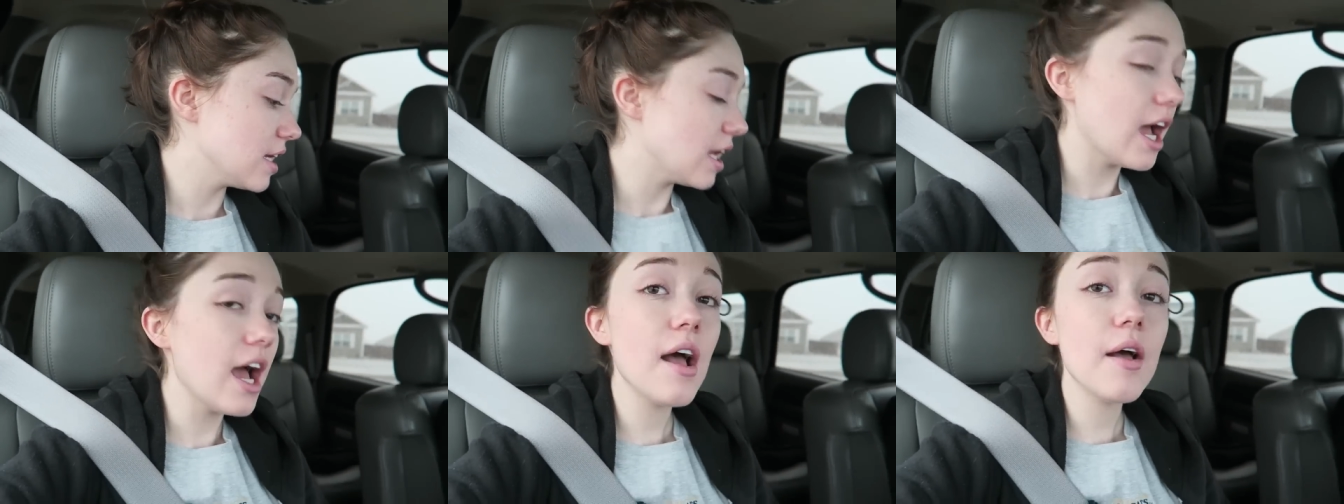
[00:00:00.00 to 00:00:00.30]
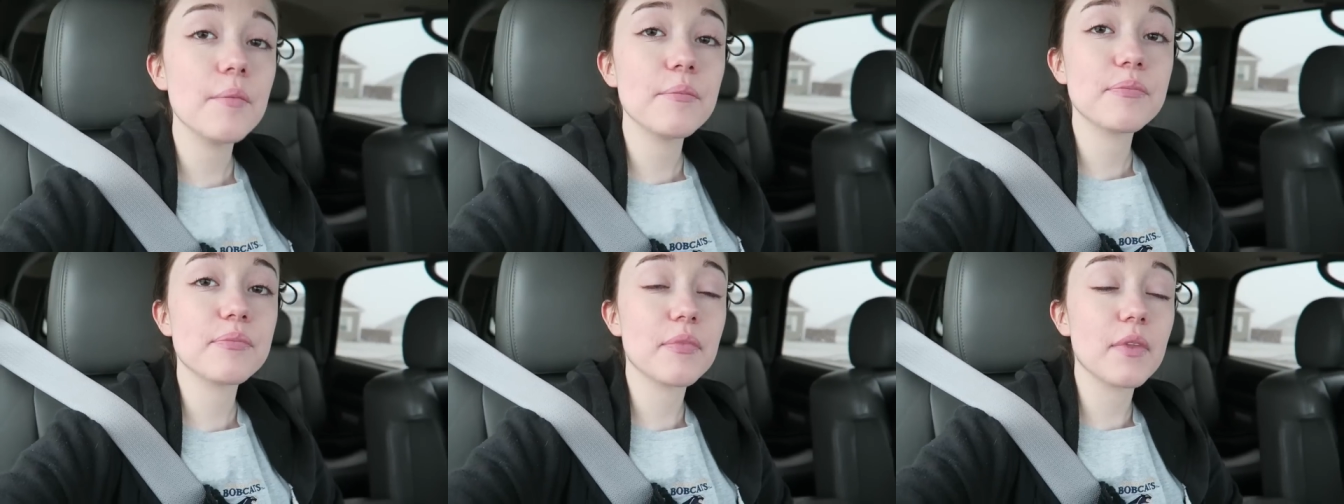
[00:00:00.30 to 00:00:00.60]

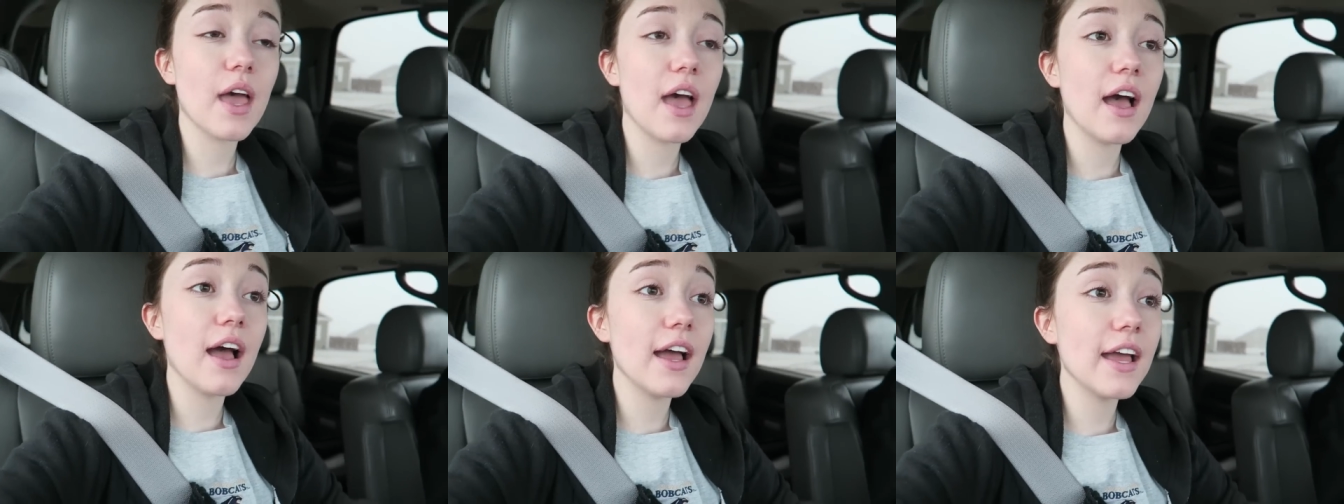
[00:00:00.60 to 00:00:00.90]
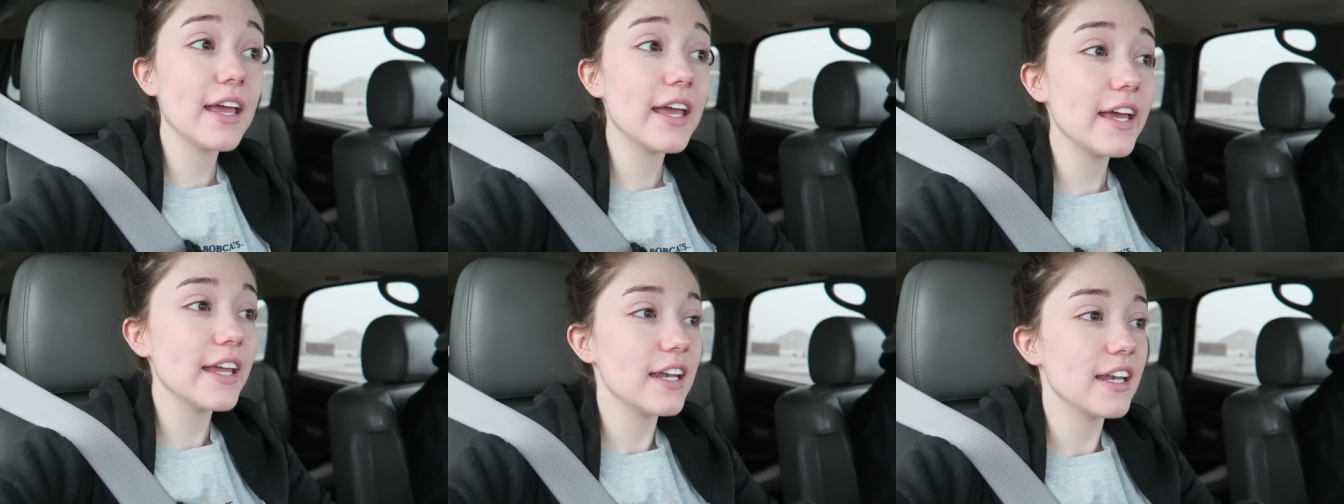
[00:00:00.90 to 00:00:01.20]
yeah,
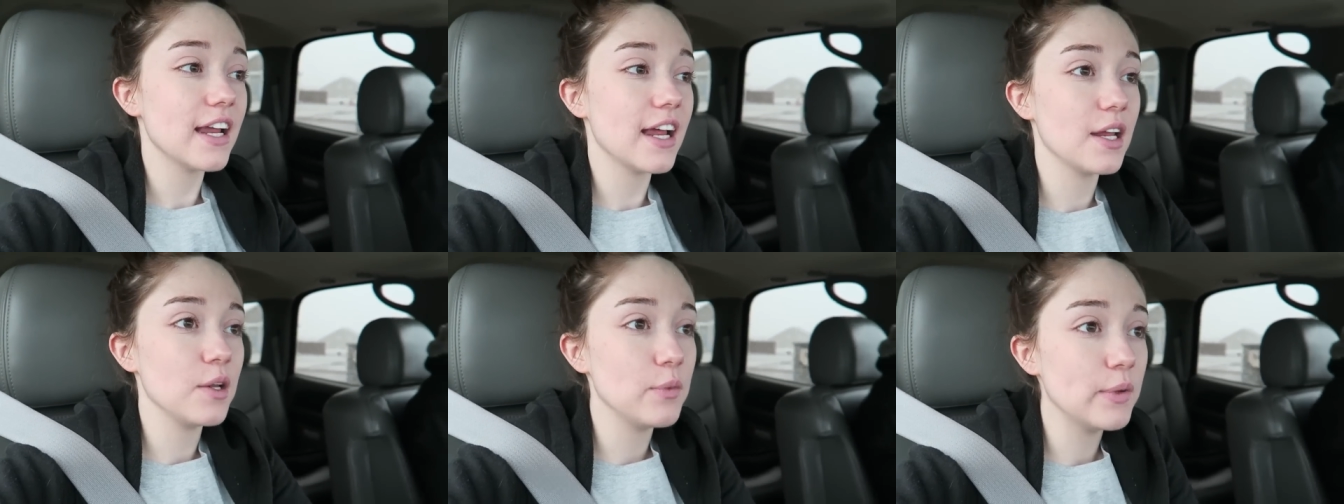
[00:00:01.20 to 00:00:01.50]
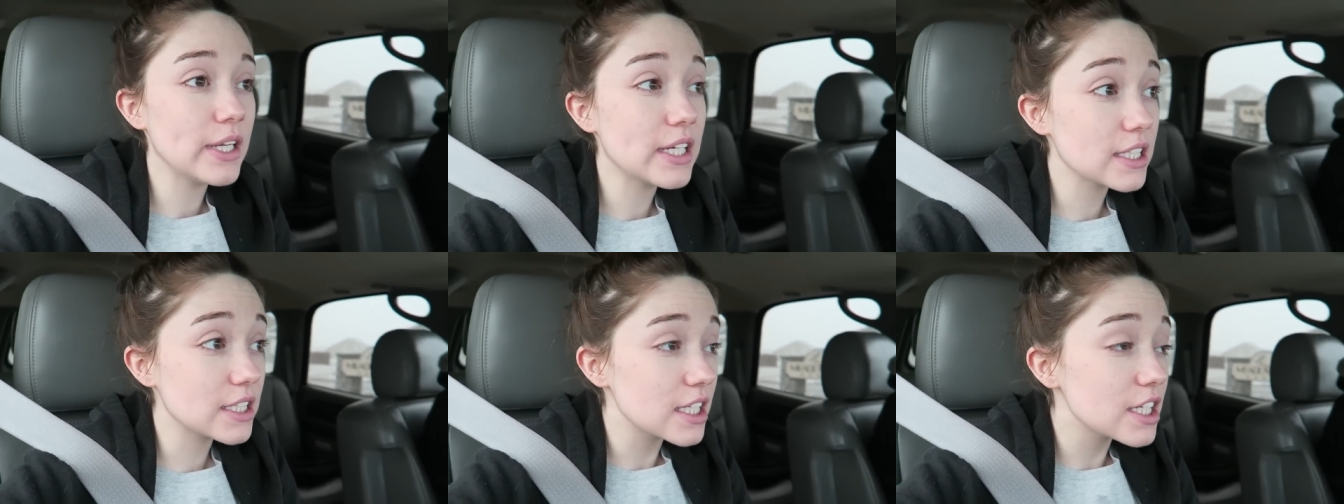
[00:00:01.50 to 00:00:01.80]
I hit nine
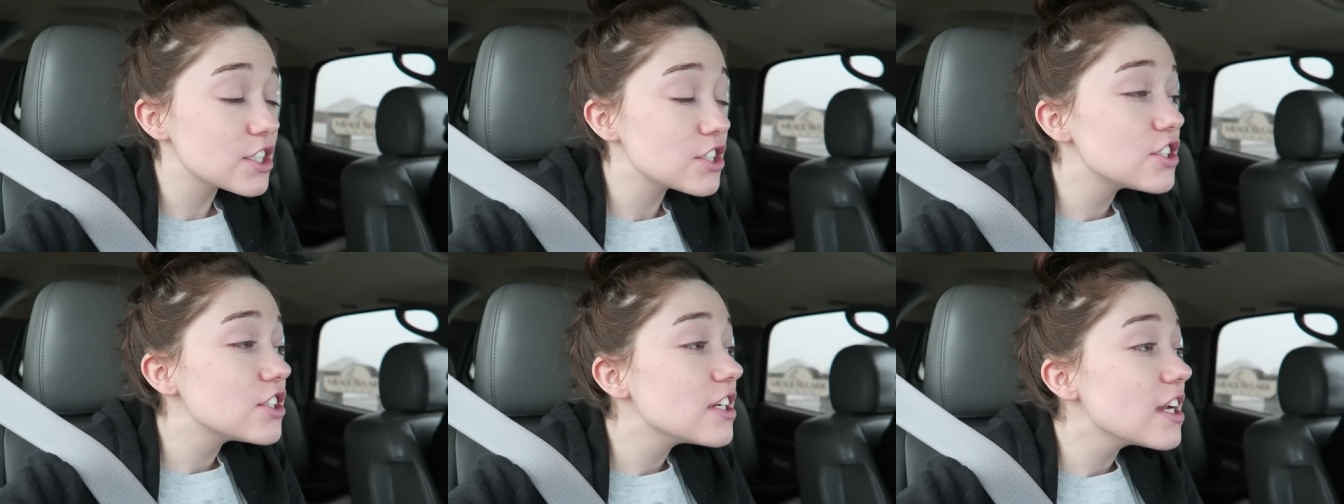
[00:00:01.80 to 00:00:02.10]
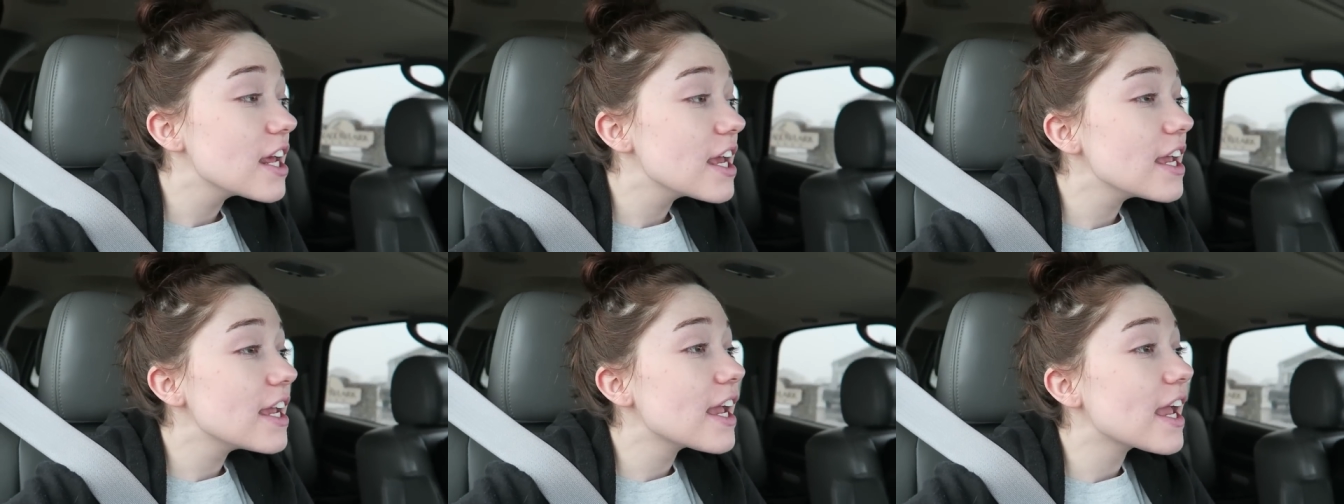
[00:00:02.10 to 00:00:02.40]
weeks
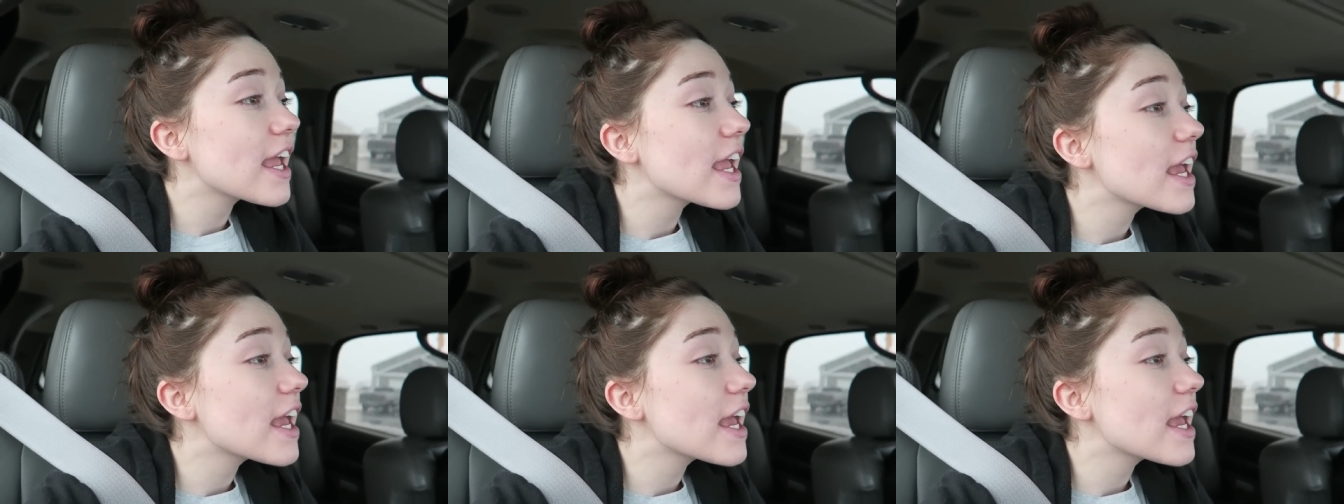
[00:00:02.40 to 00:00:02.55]
yesterday,